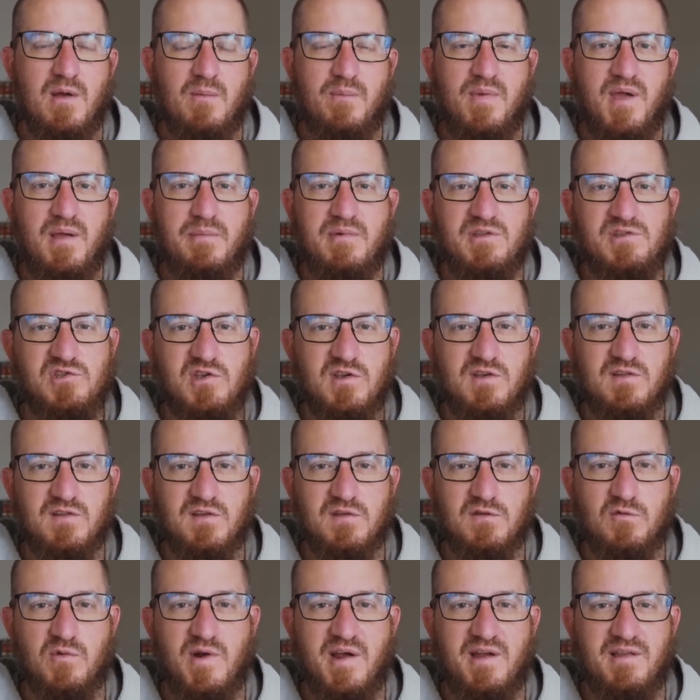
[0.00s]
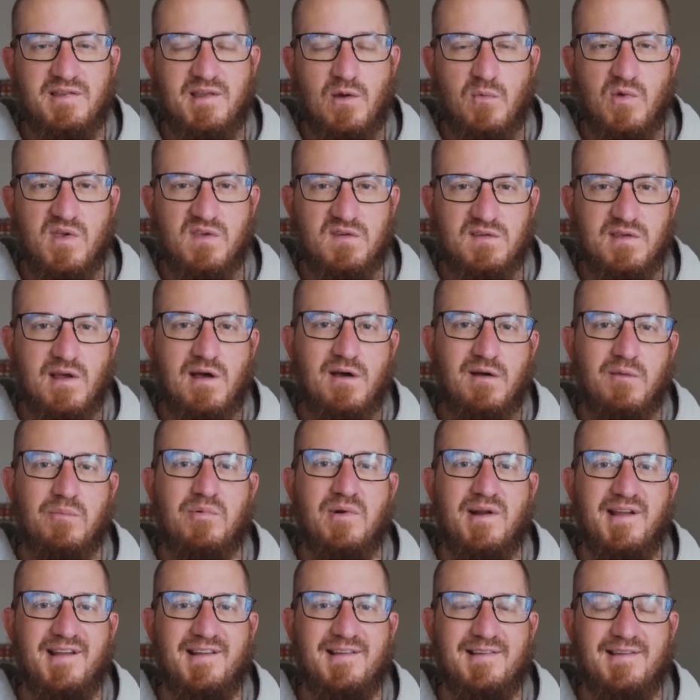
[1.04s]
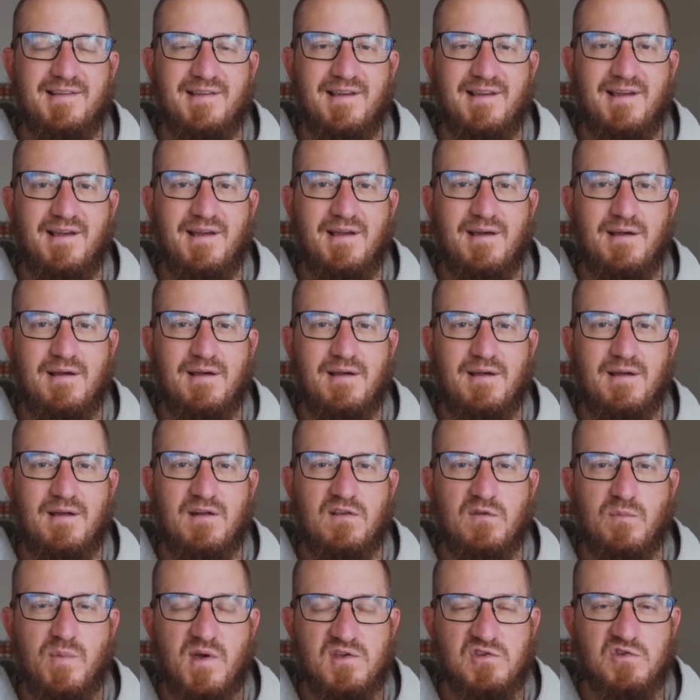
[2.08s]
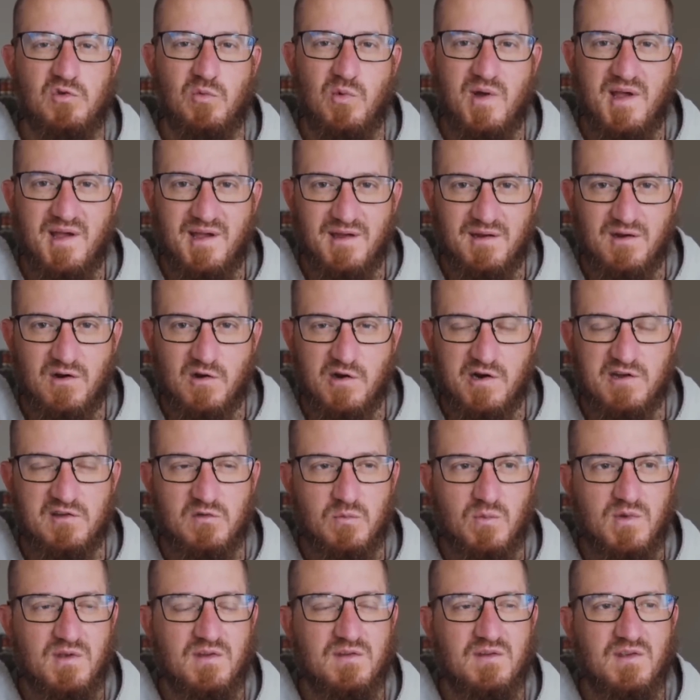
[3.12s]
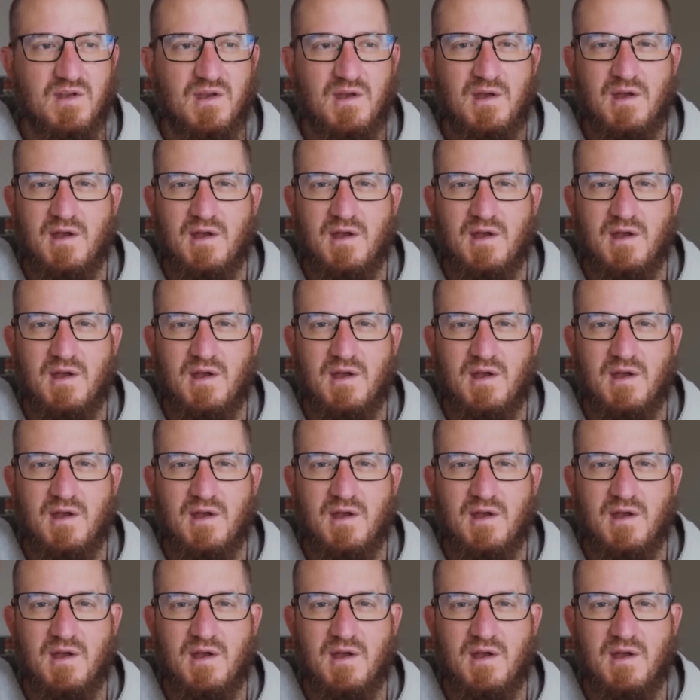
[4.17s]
baby Jesus, right, that we celebrate in a special way at Christmas.